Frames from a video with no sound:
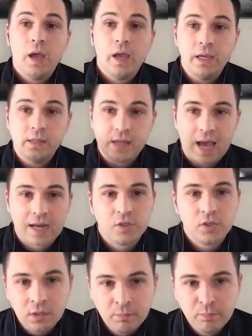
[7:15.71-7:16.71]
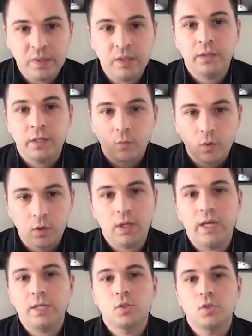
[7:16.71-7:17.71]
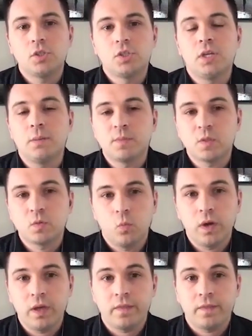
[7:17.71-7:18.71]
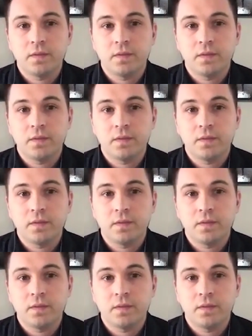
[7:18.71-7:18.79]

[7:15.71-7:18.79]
is actually building relationships with